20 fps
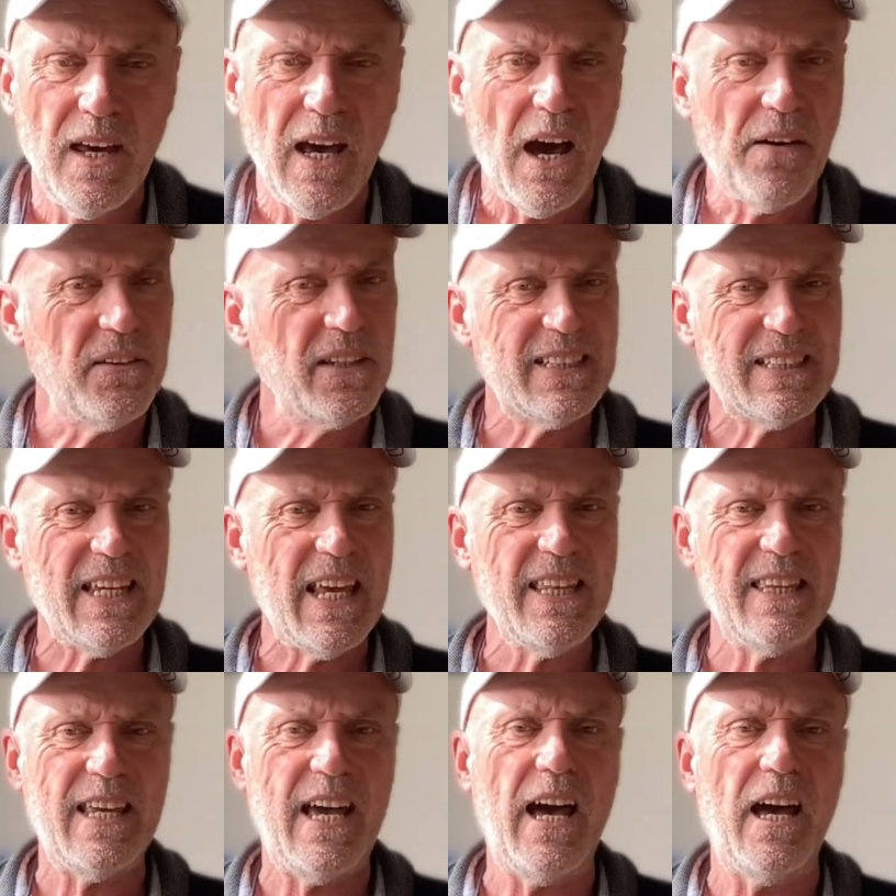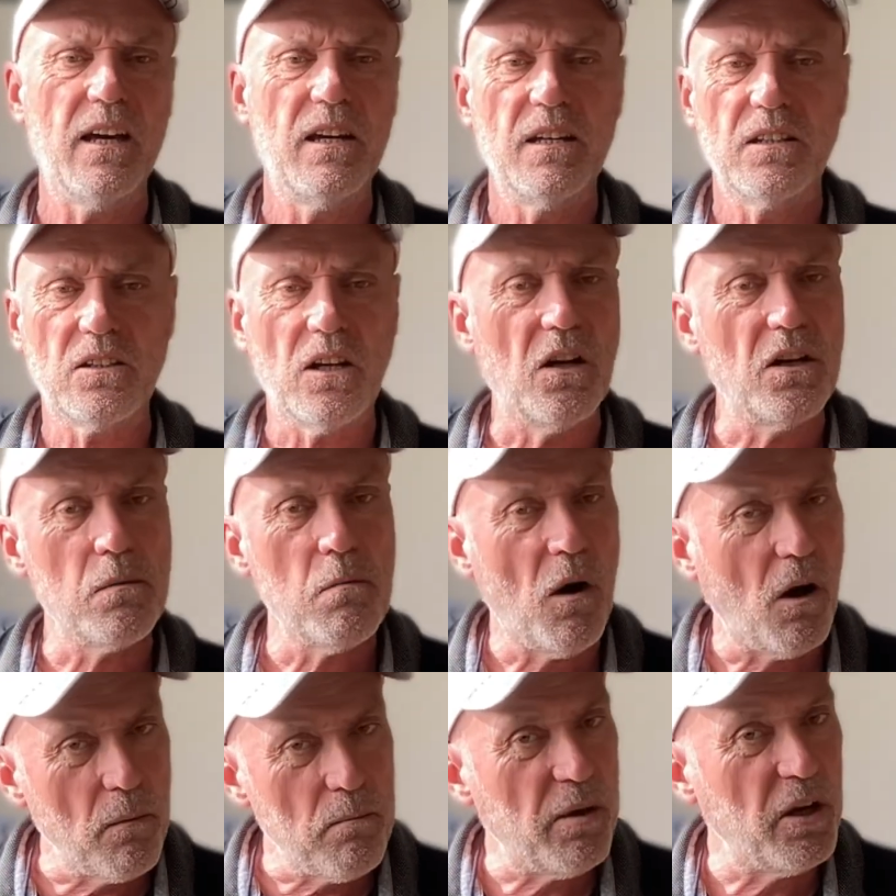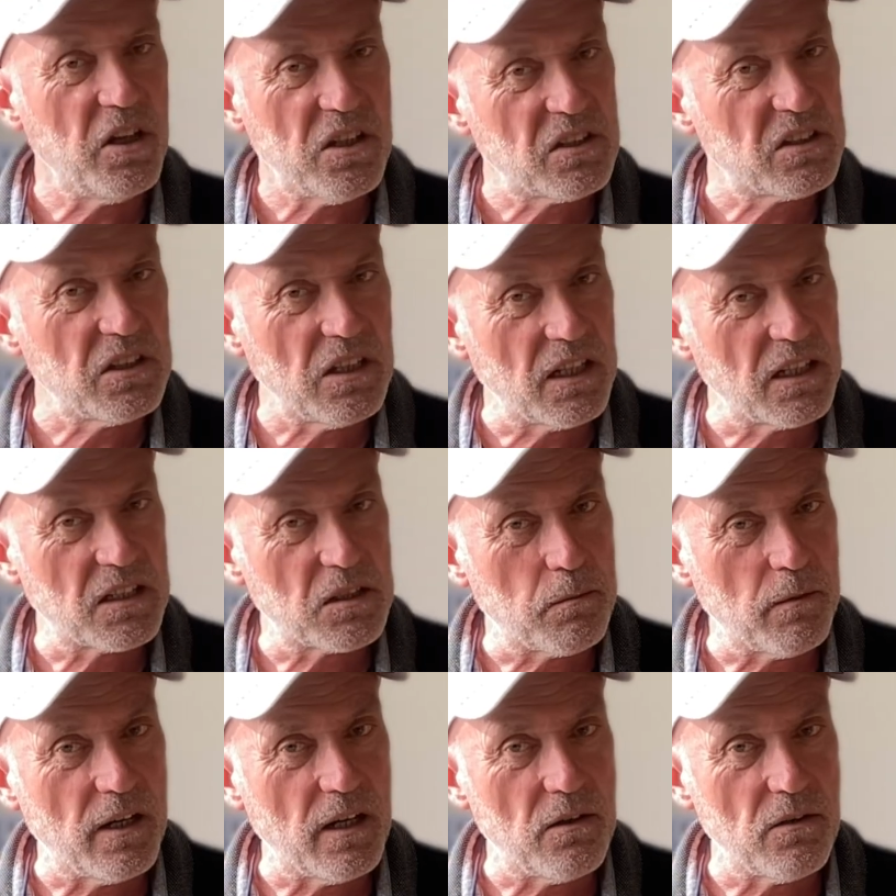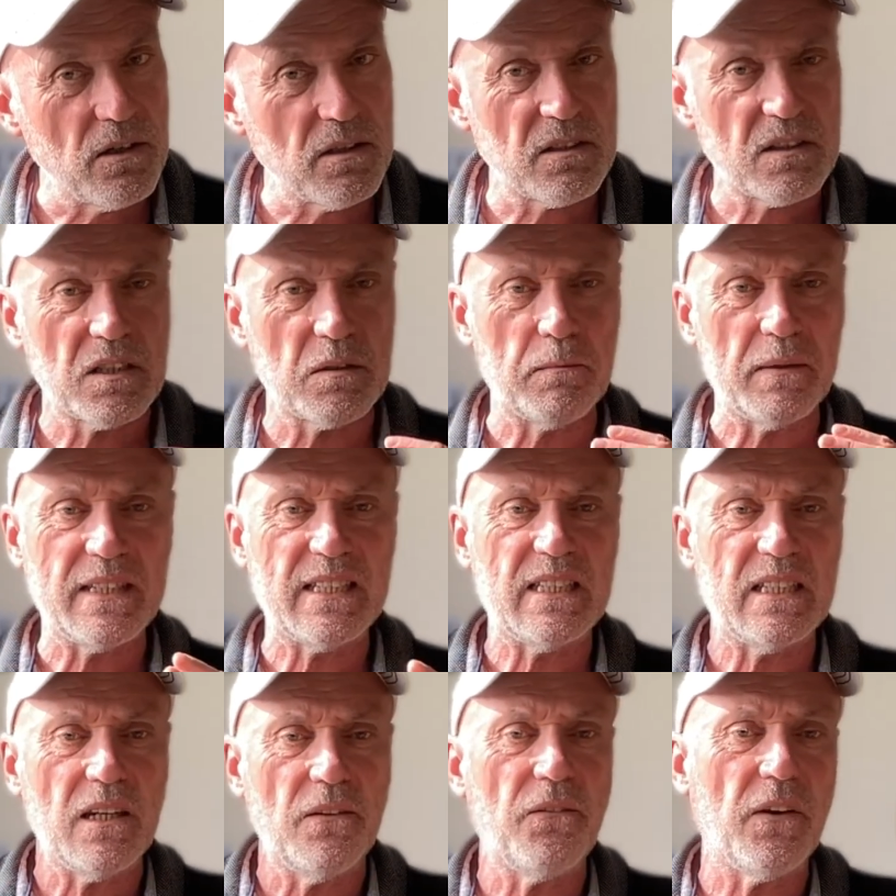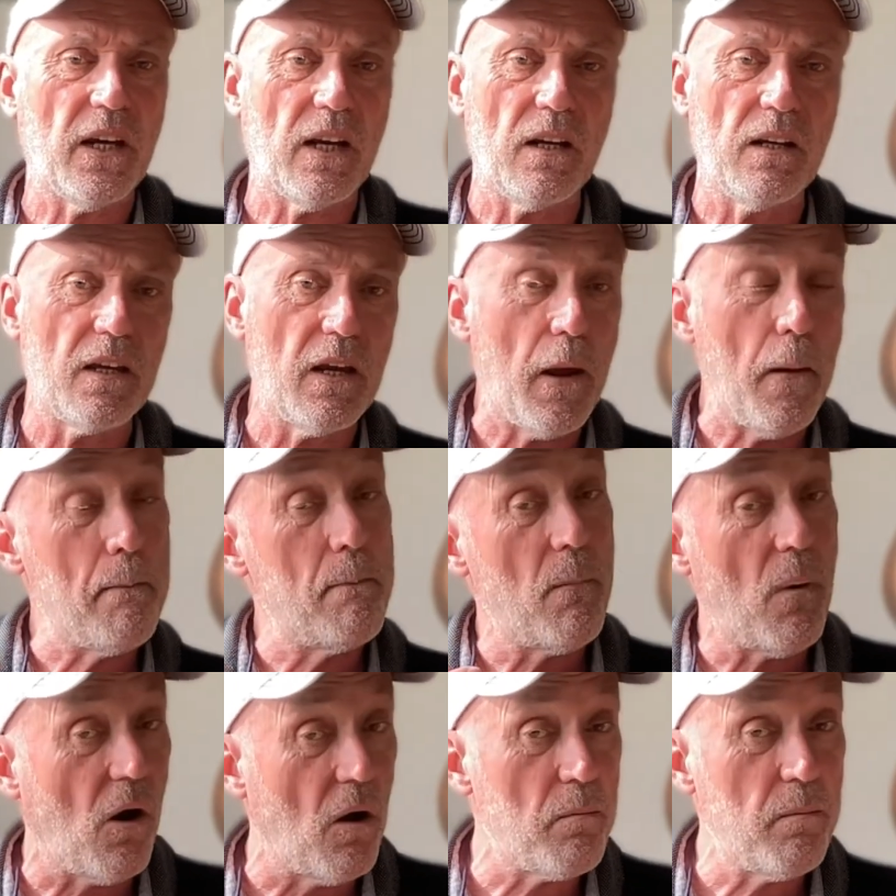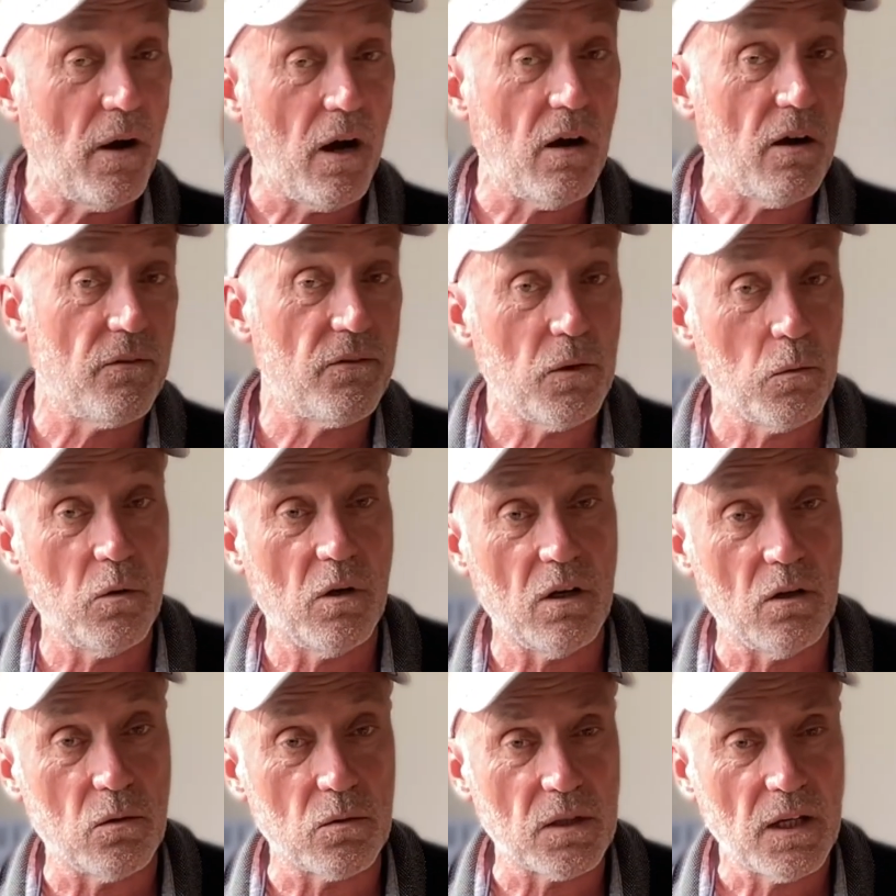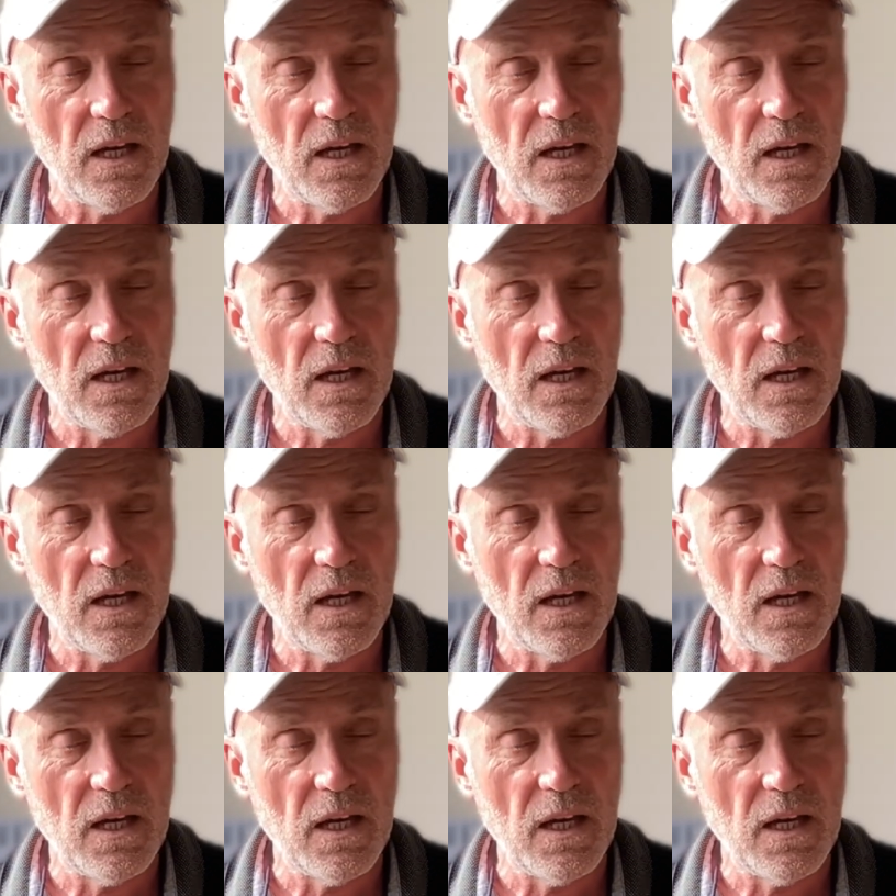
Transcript: Having said that, it's only my personal experience, specifically in my part of the world,